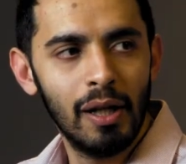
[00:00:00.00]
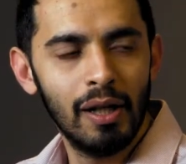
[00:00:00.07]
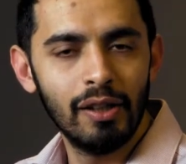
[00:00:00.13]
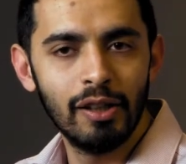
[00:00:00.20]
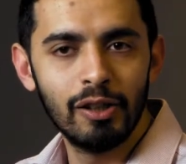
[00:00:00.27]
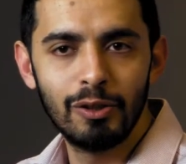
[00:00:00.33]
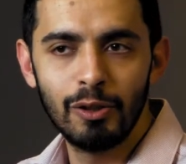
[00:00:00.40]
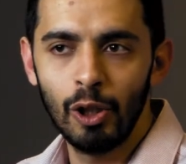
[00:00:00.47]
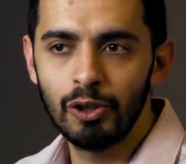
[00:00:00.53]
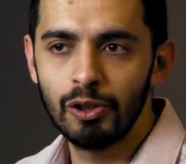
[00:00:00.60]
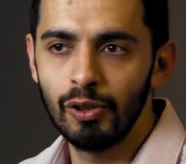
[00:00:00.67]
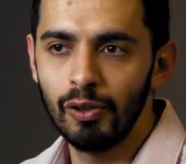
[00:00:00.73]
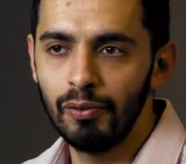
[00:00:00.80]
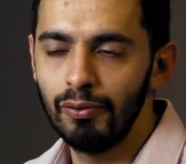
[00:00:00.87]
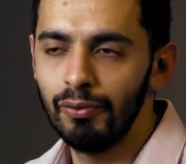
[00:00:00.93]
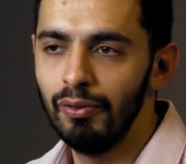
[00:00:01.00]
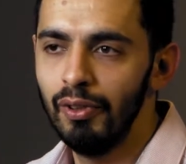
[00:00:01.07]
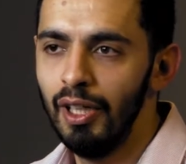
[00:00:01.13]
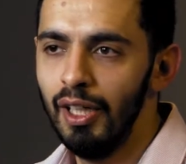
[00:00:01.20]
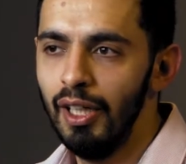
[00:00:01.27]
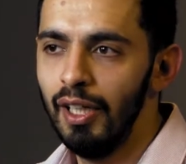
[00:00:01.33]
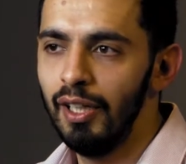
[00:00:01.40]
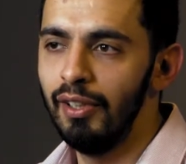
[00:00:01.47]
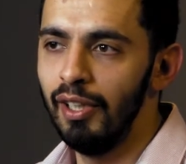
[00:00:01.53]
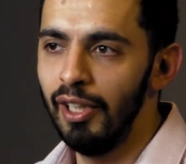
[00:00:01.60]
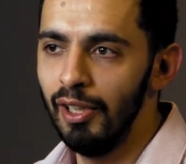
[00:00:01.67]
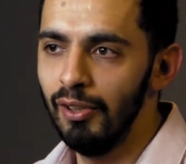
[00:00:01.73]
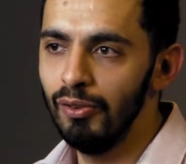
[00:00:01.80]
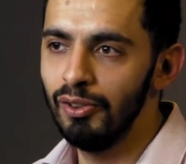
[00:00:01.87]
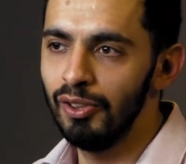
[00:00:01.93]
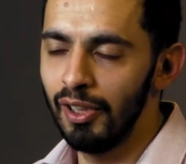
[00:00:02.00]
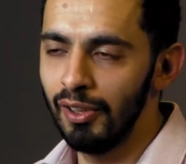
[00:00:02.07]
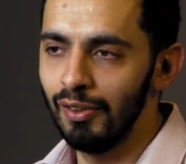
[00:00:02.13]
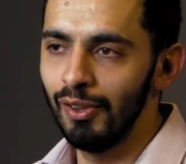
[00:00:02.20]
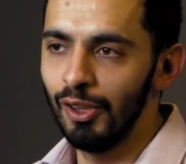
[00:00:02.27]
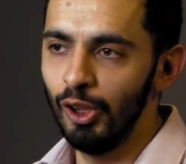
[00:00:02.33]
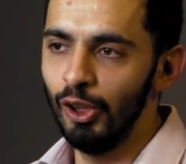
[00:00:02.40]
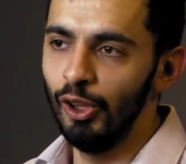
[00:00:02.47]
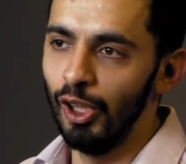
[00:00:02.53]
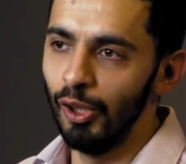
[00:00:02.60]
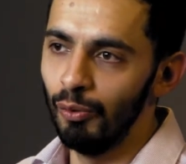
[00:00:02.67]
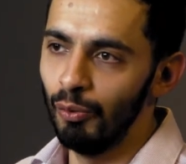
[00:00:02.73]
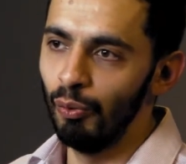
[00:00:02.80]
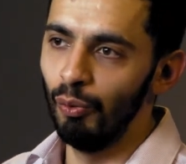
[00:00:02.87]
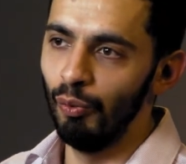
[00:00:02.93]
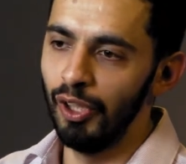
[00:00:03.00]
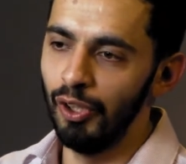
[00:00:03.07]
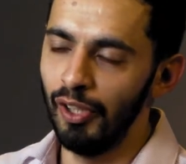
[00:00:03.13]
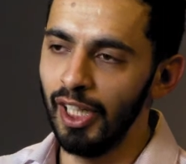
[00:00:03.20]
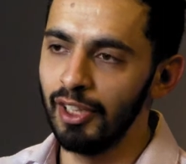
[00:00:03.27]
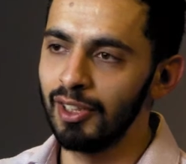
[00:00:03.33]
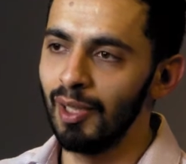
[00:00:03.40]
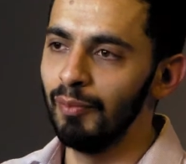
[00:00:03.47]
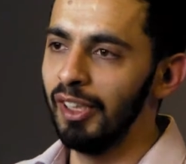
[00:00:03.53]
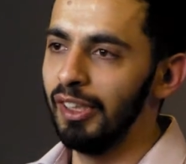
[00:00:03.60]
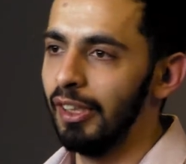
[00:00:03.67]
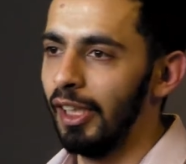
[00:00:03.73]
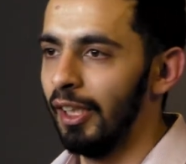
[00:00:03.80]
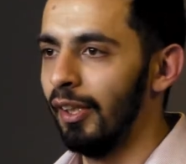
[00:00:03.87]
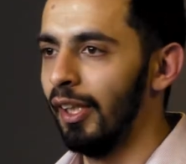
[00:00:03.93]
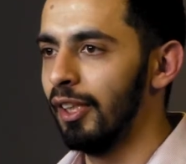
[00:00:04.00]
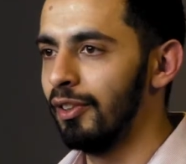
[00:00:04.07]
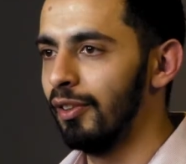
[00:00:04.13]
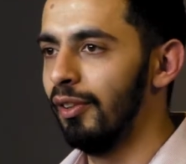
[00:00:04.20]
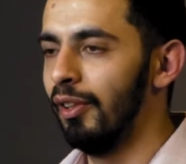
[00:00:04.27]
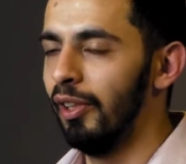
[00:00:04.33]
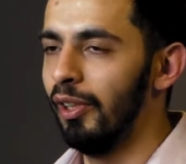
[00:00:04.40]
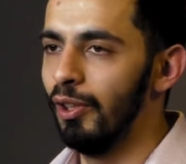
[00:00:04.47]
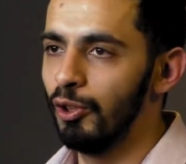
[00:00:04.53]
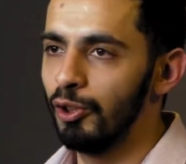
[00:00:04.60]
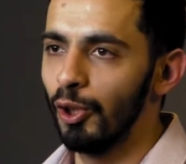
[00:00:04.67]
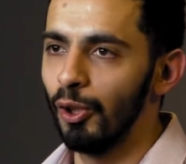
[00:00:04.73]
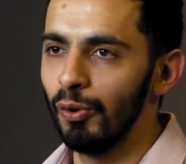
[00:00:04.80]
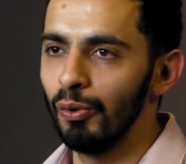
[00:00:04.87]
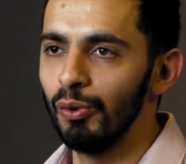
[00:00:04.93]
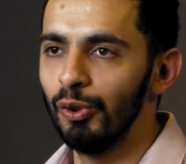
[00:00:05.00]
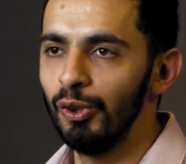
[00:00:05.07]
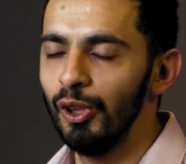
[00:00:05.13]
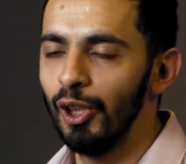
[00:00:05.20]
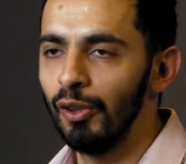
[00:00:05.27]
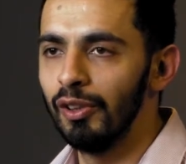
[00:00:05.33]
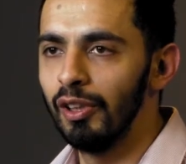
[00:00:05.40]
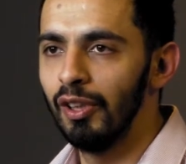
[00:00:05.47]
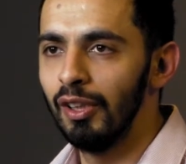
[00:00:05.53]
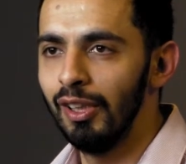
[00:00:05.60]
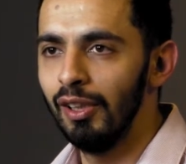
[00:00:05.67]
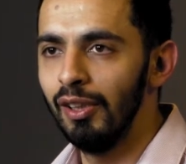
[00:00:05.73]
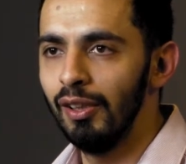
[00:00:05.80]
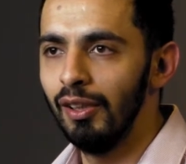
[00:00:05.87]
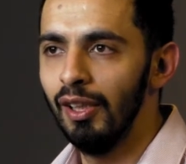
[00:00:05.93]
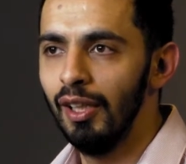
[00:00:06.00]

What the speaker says: There's lots of deals, and you know, when you get something done, that's a deal. So you know, the